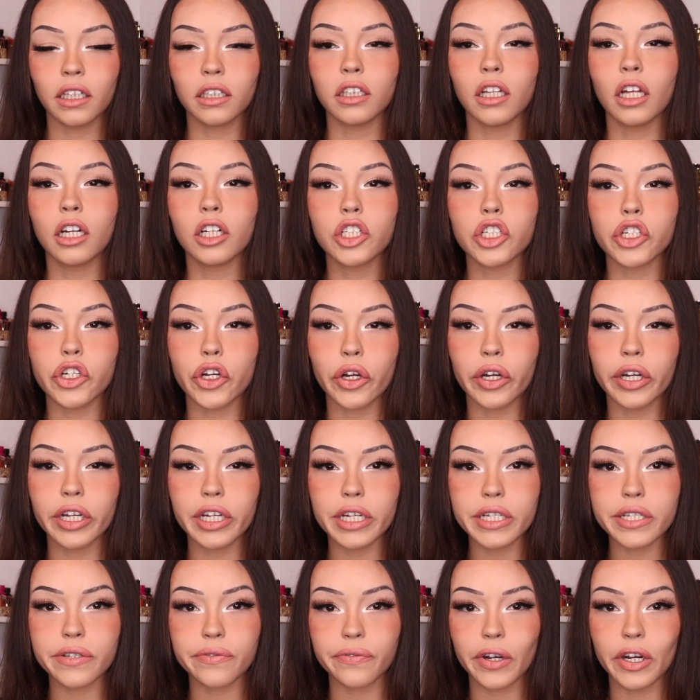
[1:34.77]

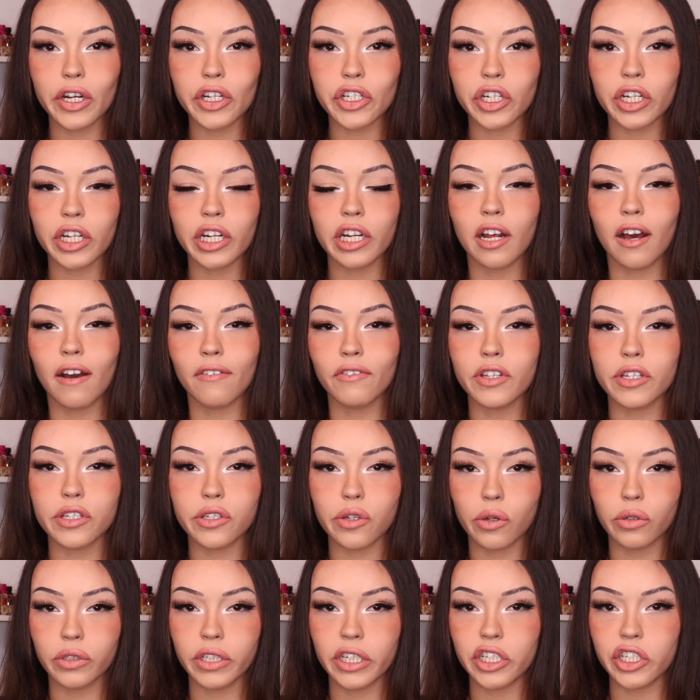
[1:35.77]
luxurious version of the
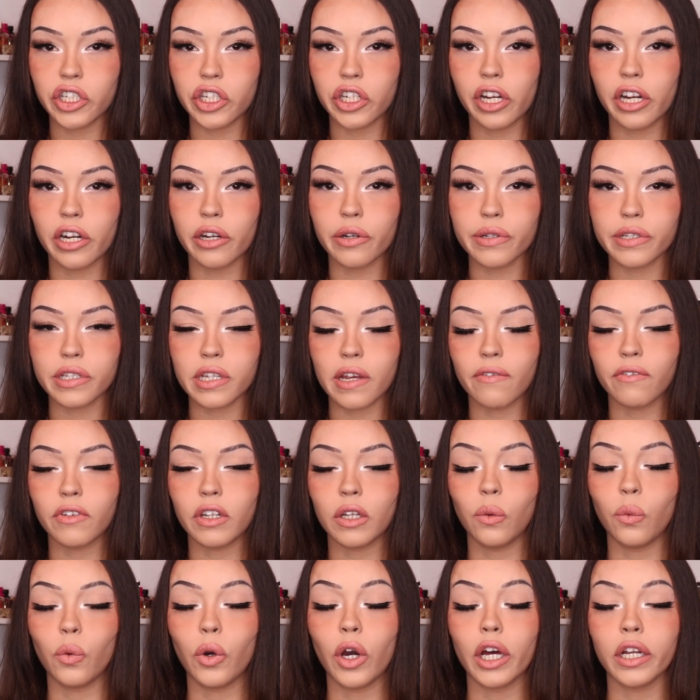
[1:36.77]
Sol de Janeiro
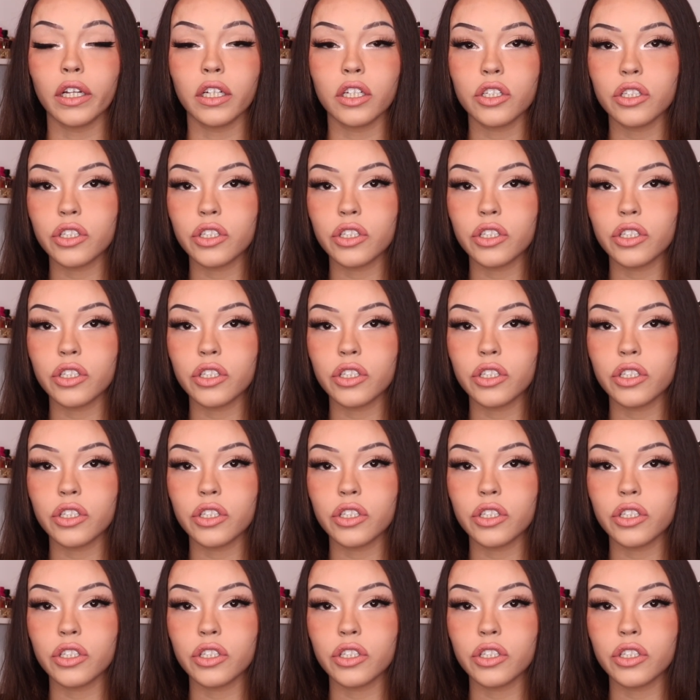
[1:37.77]
71.